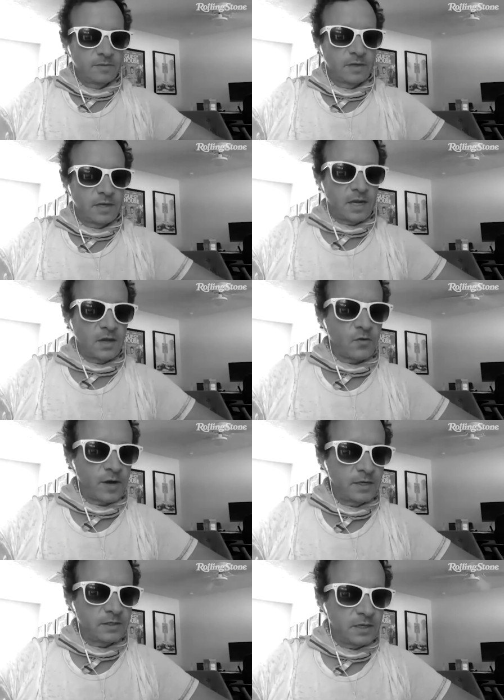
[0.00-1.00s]
getting
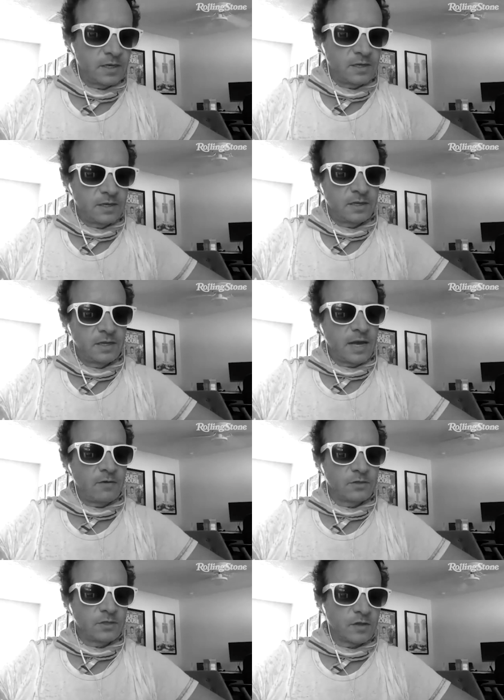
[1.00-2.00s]
crazy and and that
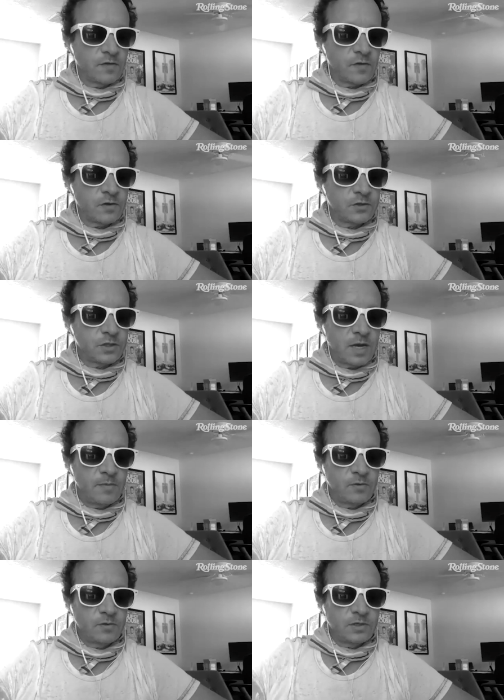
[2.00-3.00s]
was like the first time
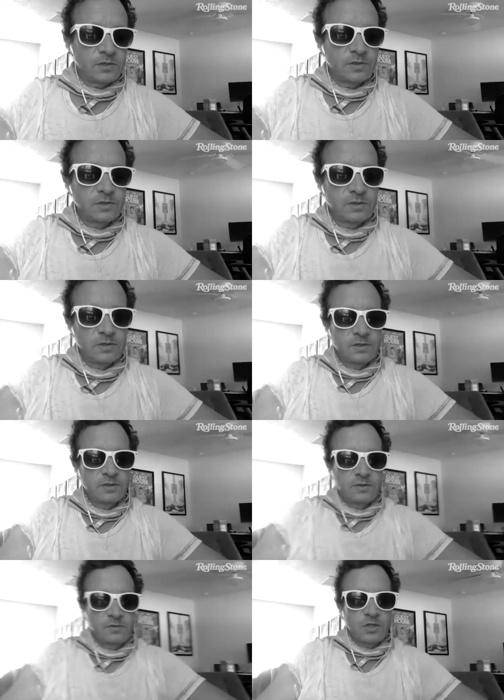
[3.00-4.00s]
it was,
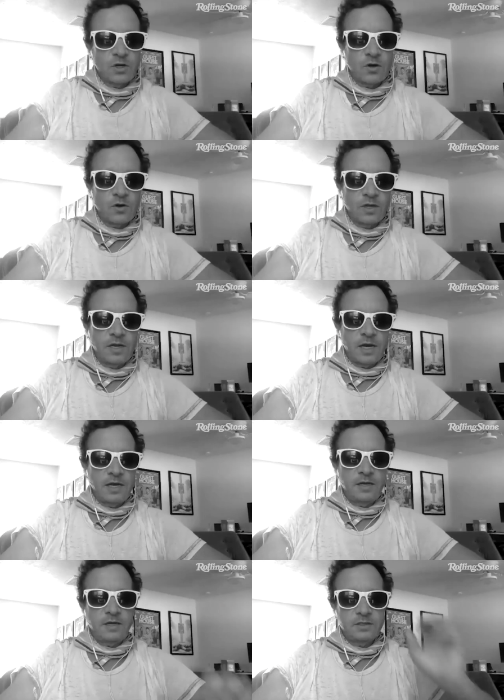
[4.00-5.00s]
it was in the early
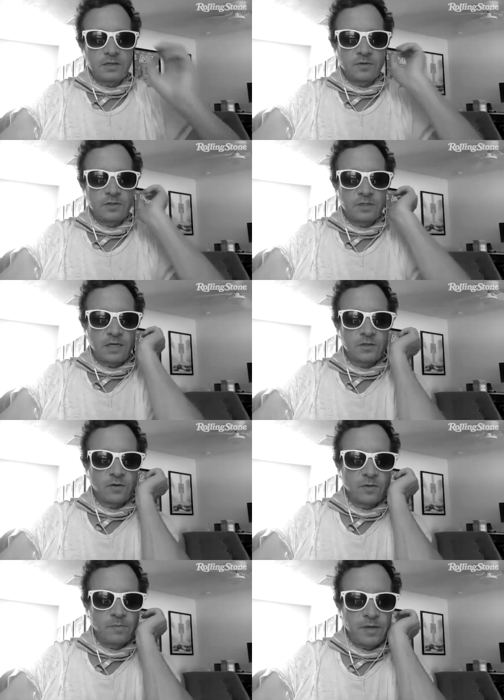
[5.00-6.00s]
90s it was
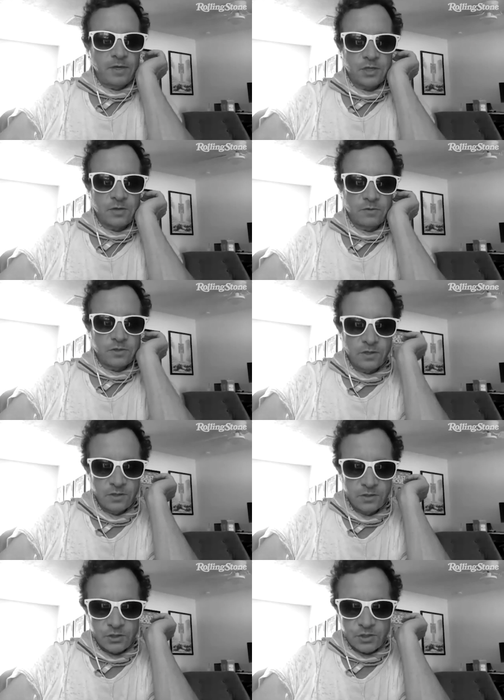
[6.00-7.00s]
daytona beach and it was
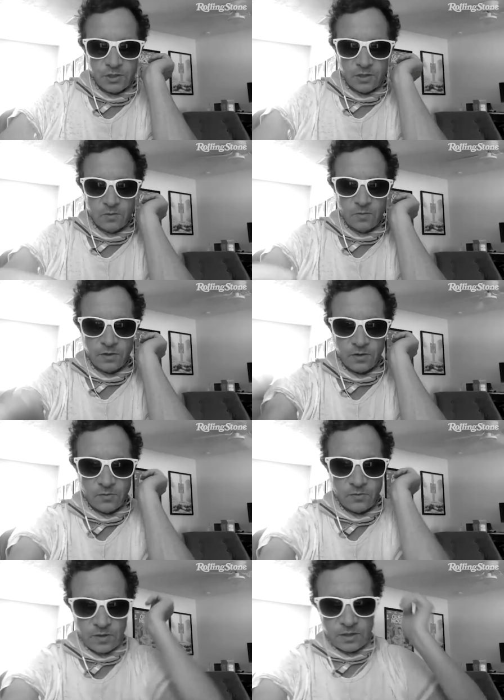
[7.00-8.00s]
chilling with the
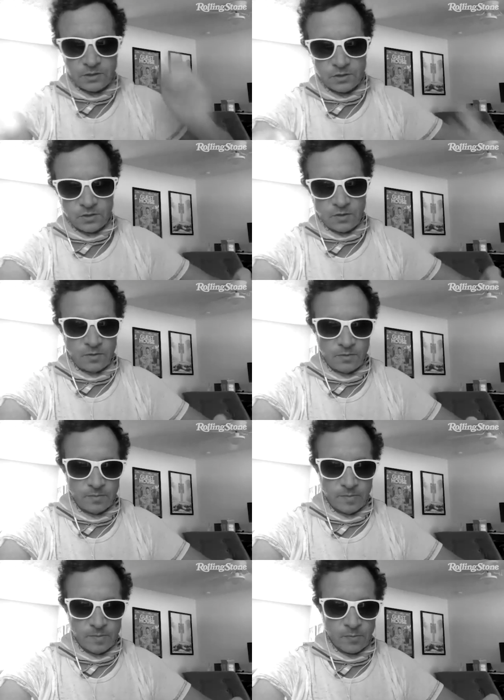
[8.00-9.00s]
weasel
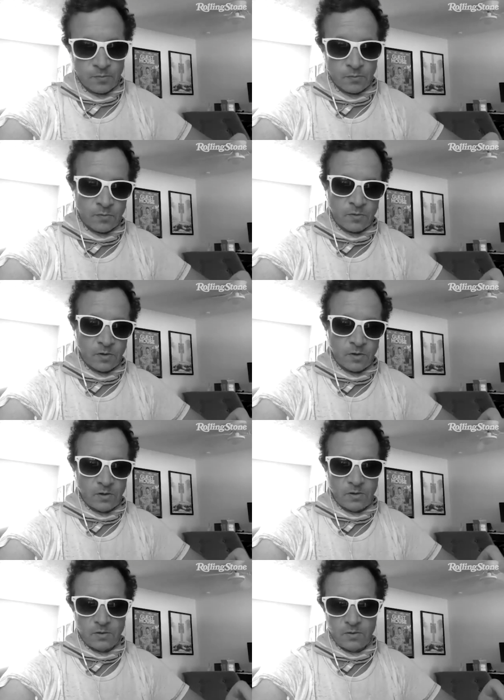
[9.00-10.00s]

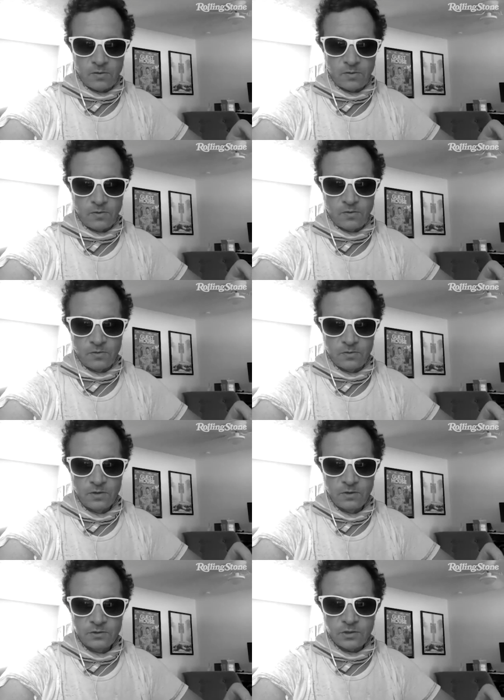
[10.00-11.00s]
bro.
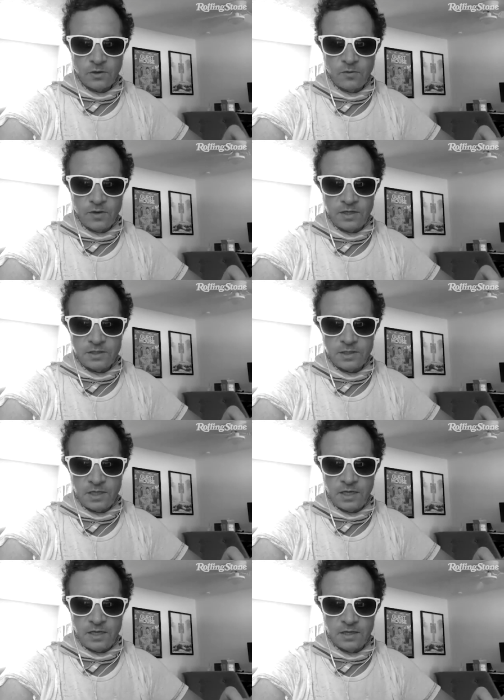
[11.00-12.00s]
Tony
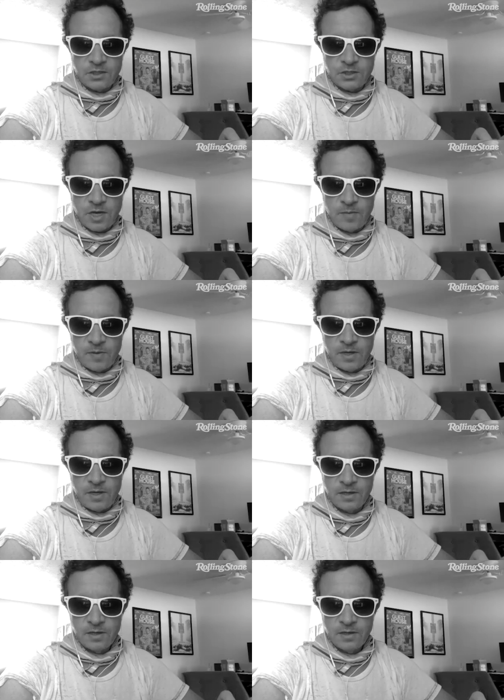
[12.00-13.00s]
D, the
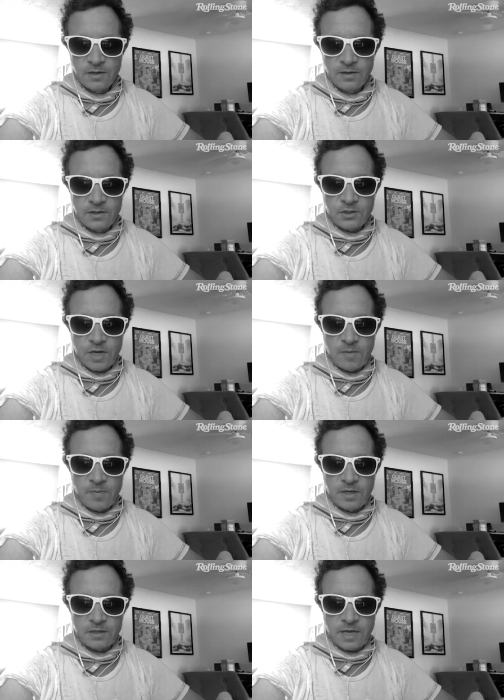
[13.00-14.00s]
chubby, the
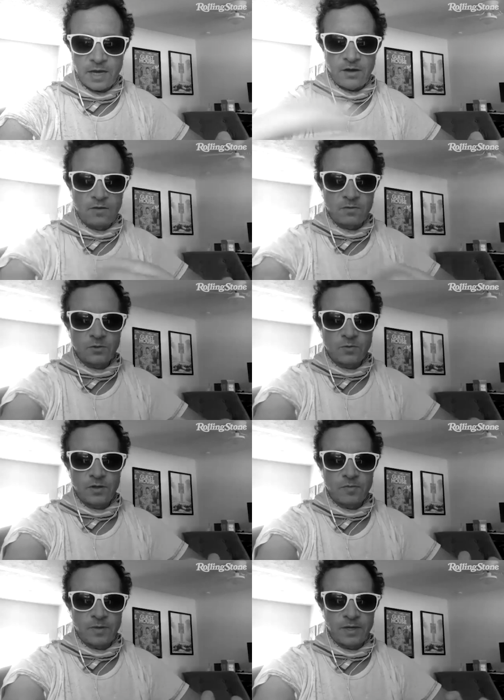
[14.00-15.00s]
chubby Italian was
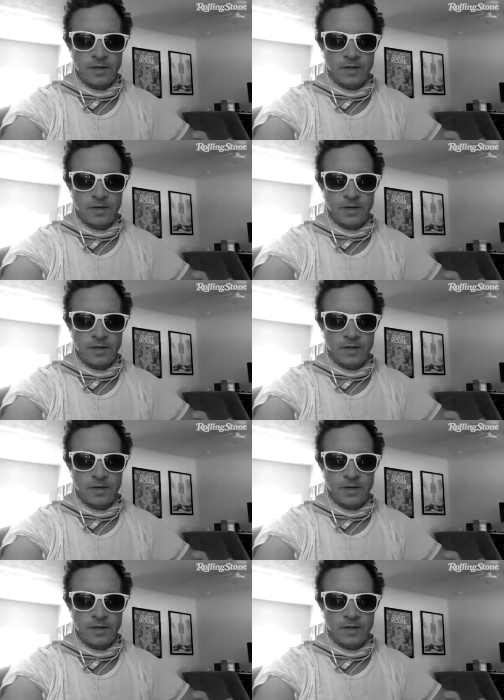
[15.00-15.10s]
with me.